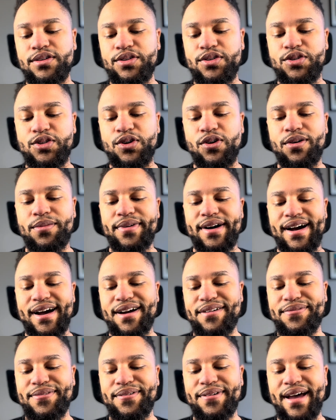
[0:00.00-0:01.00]
So on my
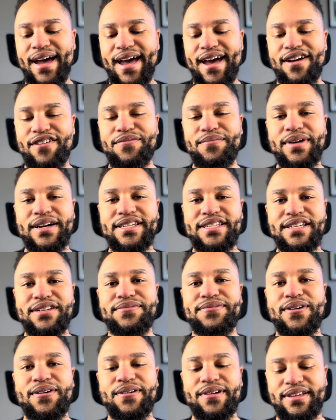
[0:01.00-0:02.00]
iPhone, I have my
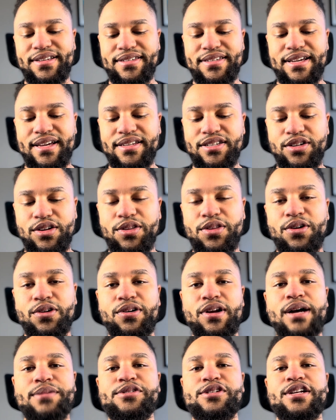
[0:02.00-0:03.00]
default set to the third
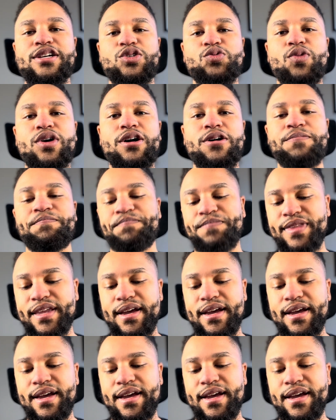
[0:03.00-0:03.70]
option as well.